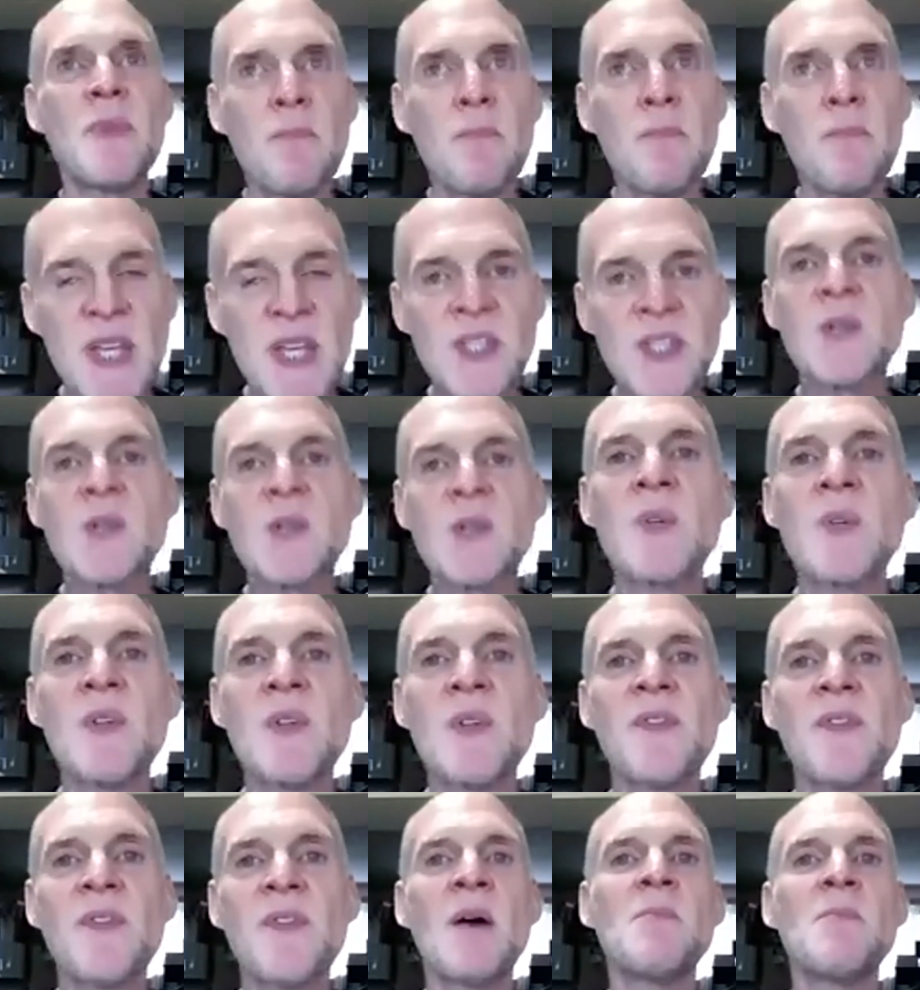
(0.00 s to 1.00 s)
basic rule
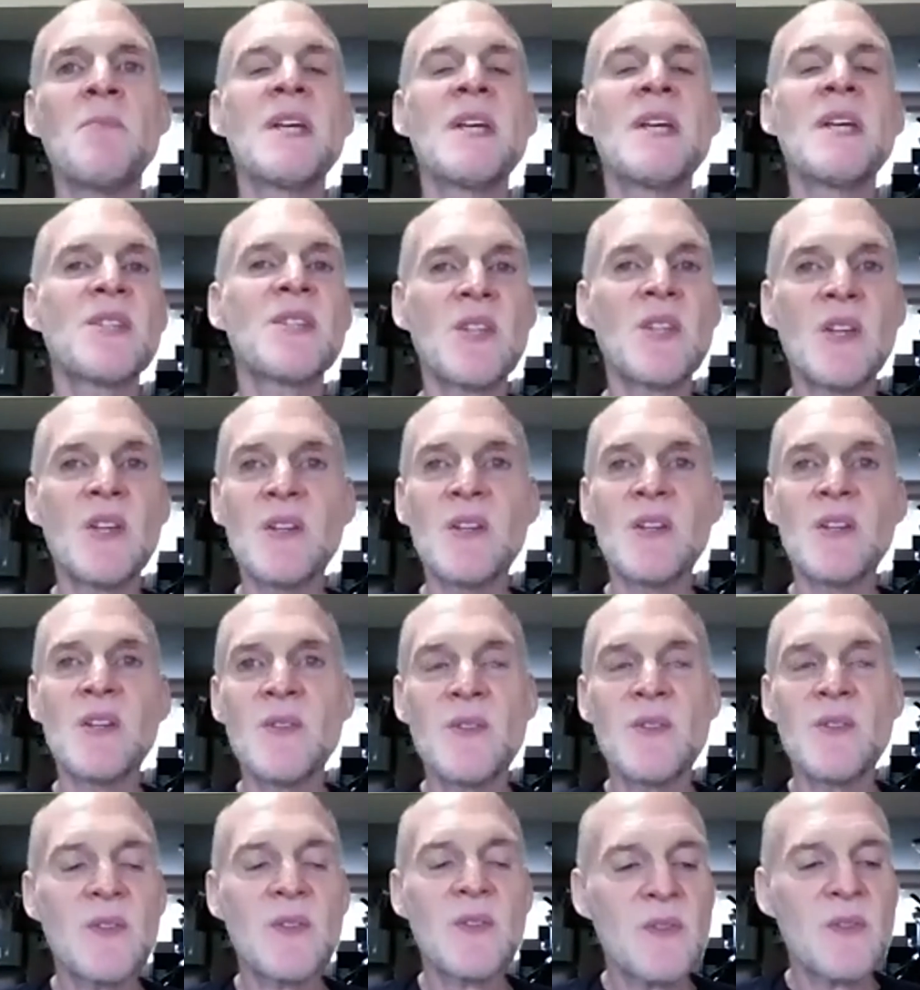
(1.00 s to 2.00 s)
of thumb is
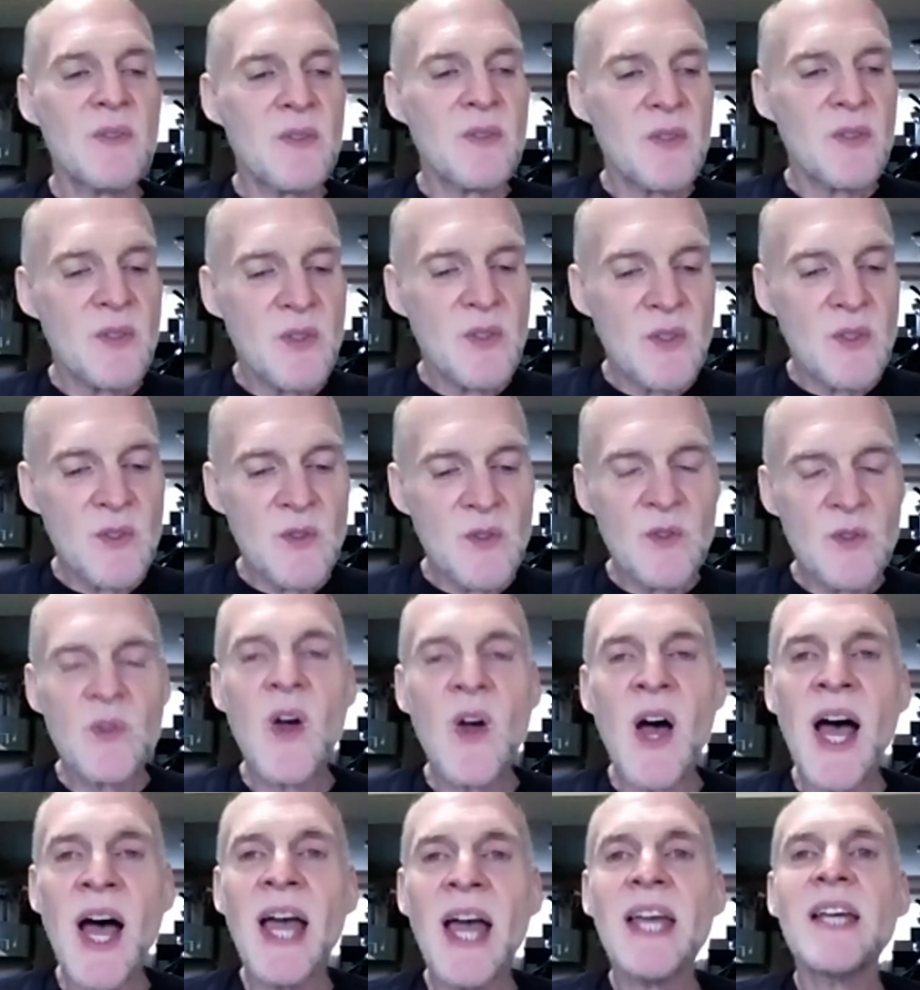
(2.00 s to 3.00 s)

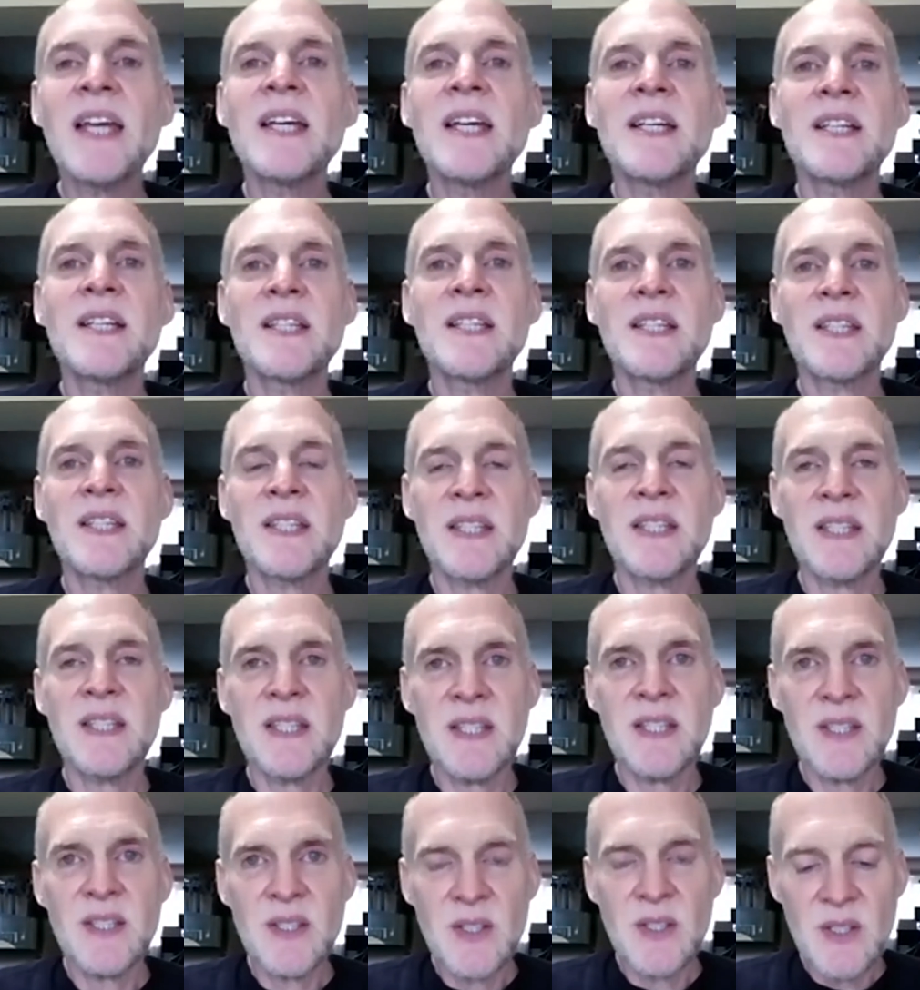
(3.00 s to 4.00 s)
try
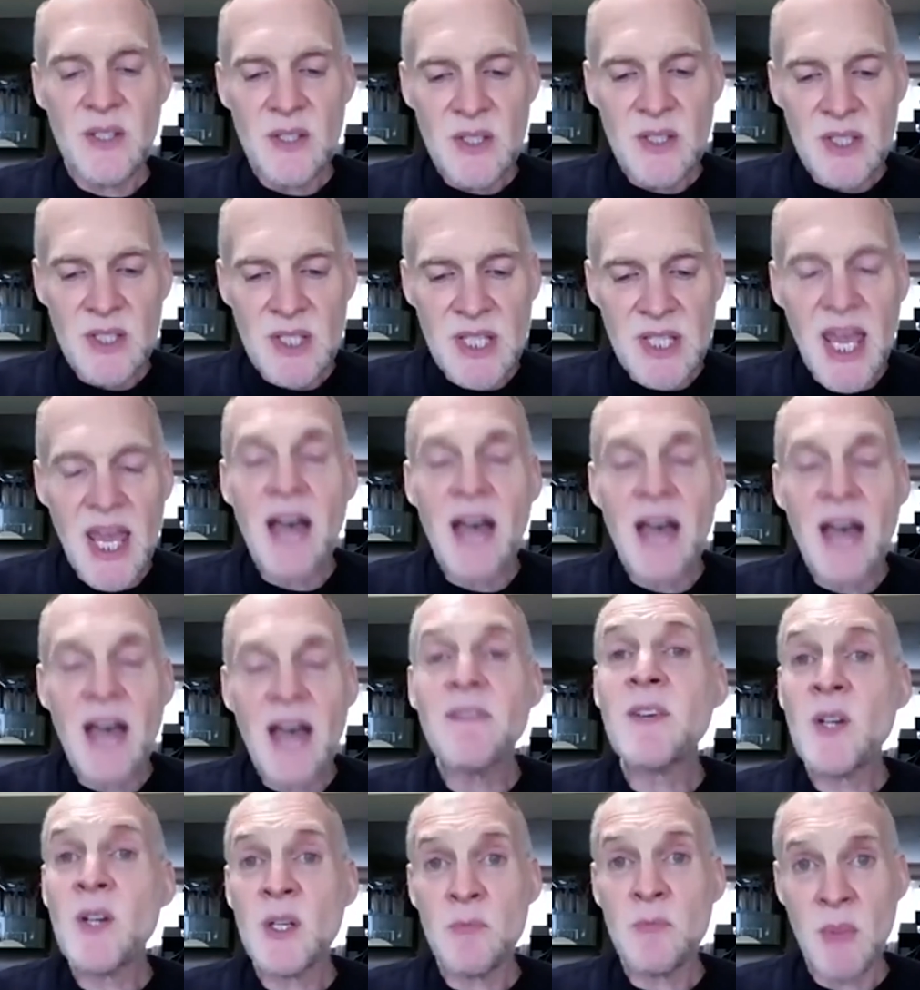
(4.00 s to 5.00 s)
to have
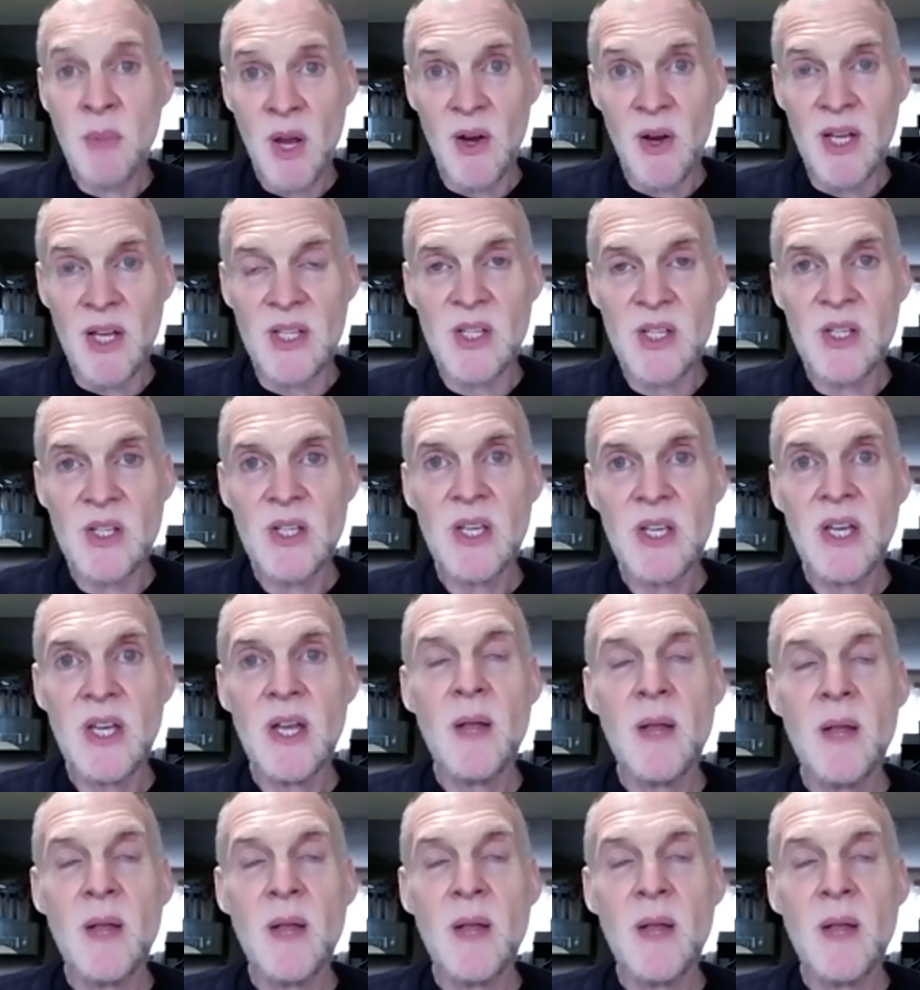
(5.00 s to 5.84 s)
a good marriage.